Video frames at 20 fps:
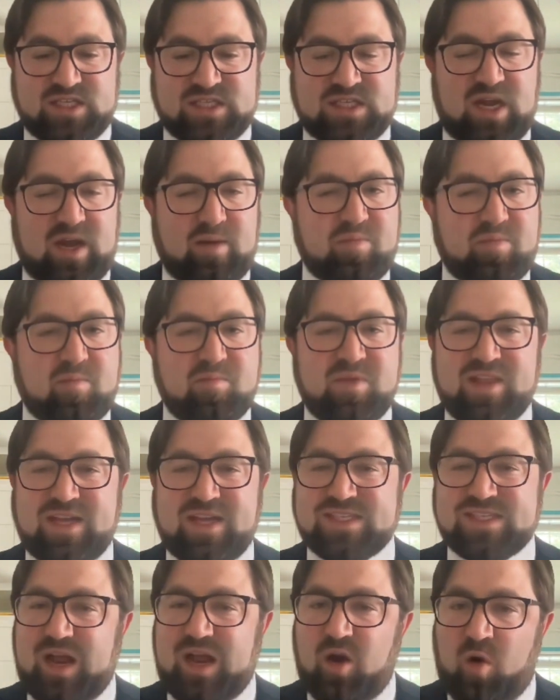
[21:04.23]
up. I mean,
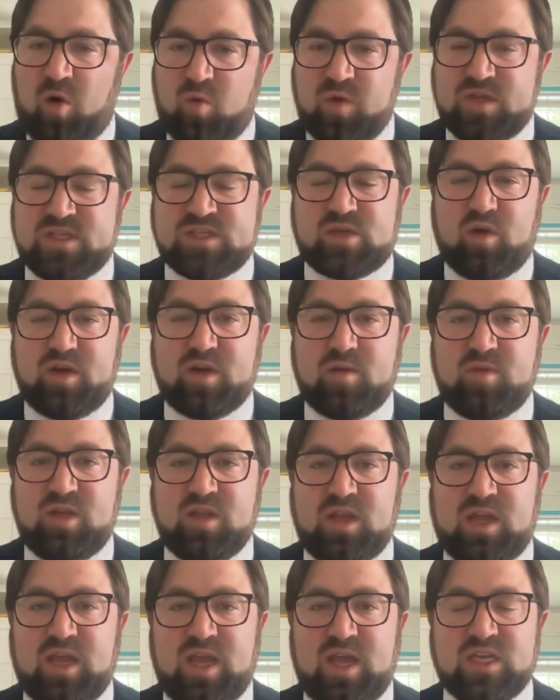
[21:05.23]
that's not always going to be
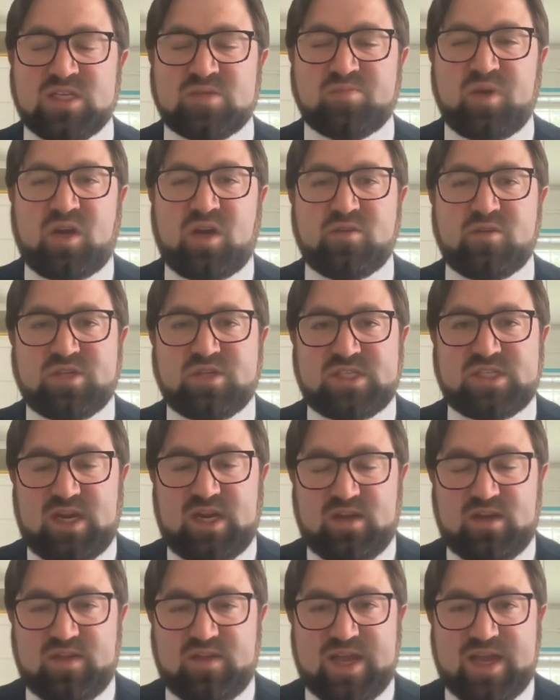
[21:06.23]
the case, but
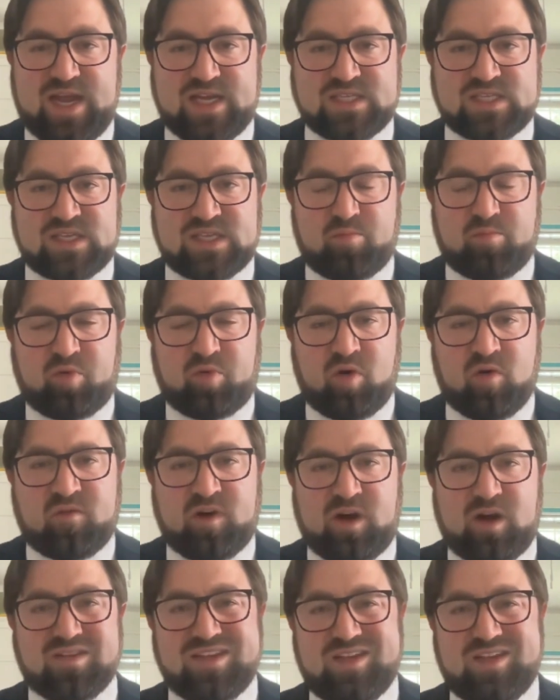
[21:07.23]
understanding the asset
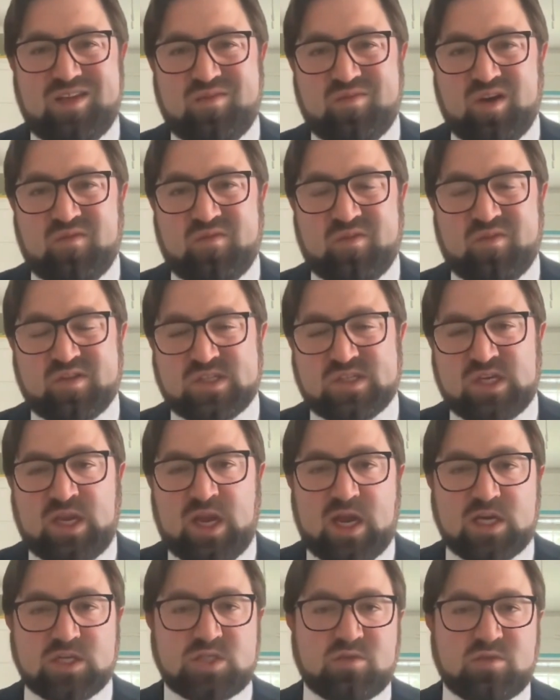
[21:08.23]
profile, even if it's a
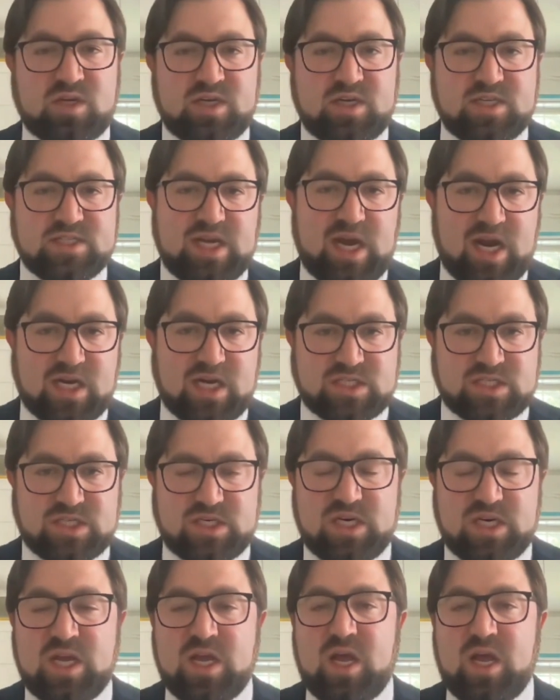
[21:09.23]
cash transaction,
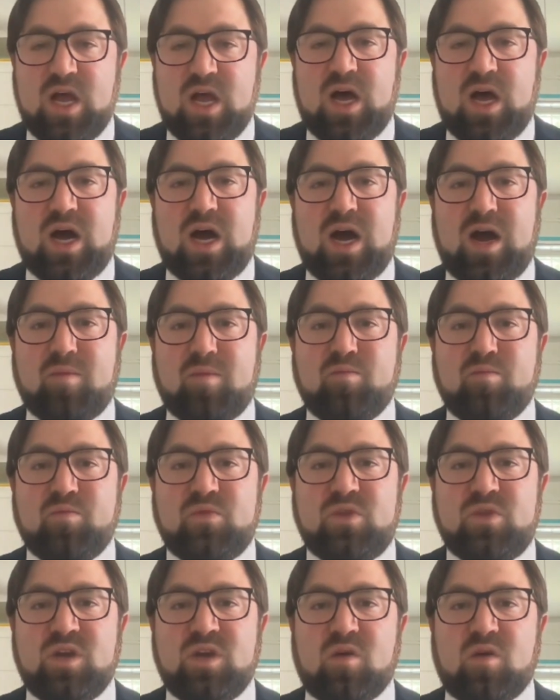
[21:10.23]
you're
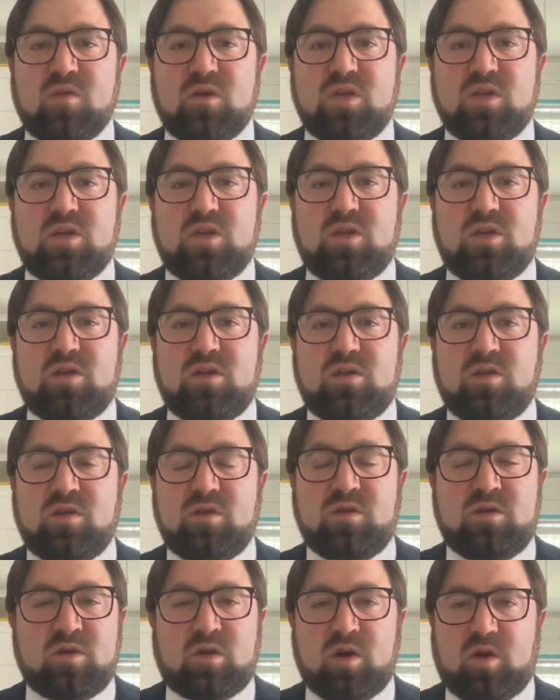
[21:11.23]

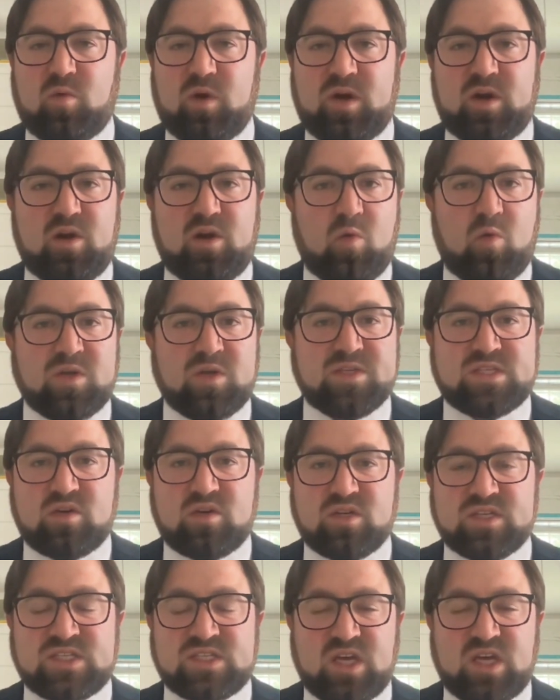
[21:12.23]
going to want to know, was there
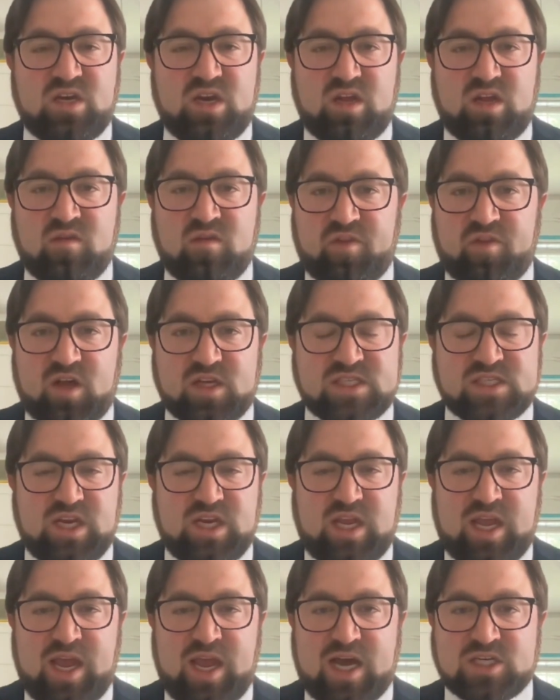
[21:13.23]
a sudden influx
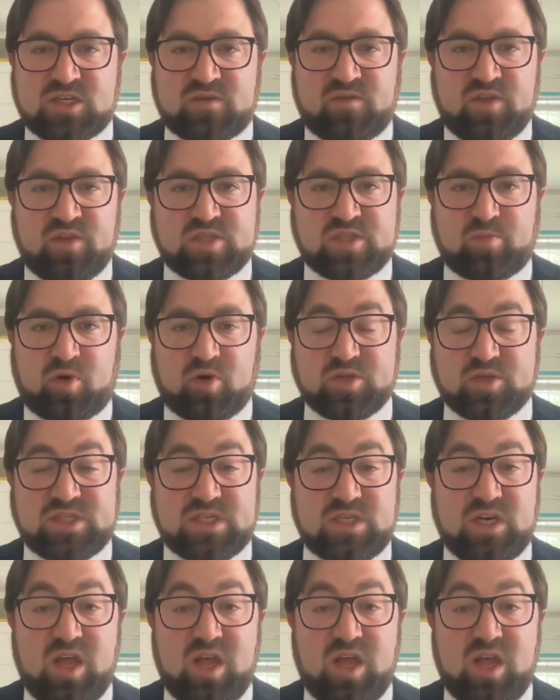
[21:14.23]
in cash for this person?